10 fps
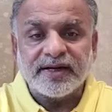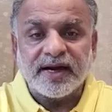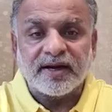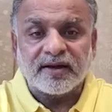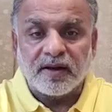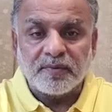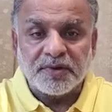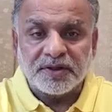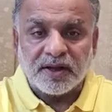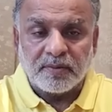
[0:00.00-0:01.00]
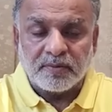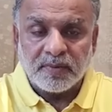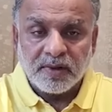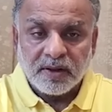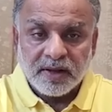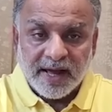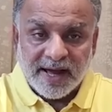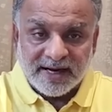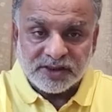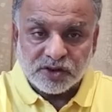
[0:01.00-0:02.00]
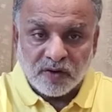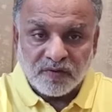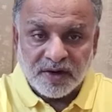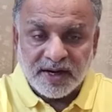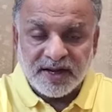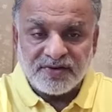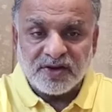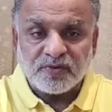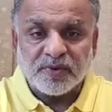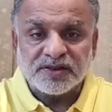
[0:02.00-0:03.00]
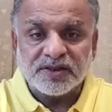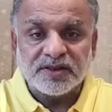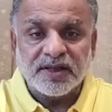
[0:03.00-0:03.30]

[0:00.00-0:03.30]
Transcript: had come in the hands of a religious person,